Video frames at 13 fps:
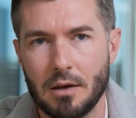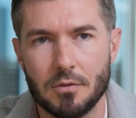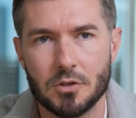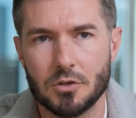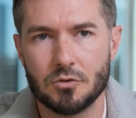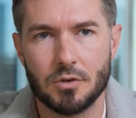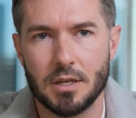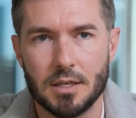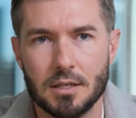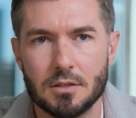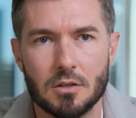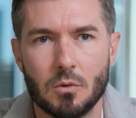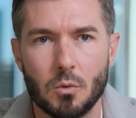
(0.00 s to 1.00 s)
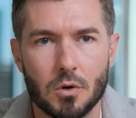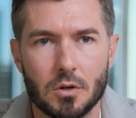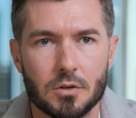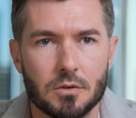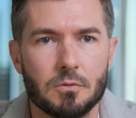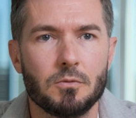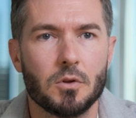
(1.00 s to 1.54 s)
ever straying into the
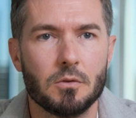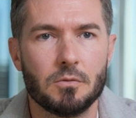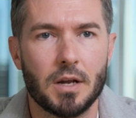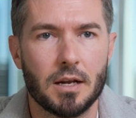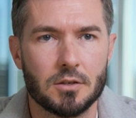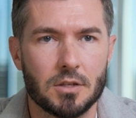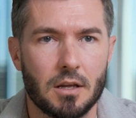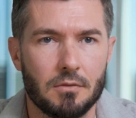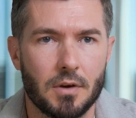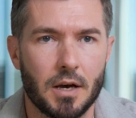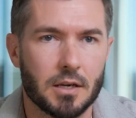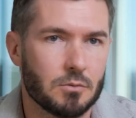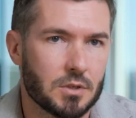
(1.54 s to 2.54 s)
world of full financial advice,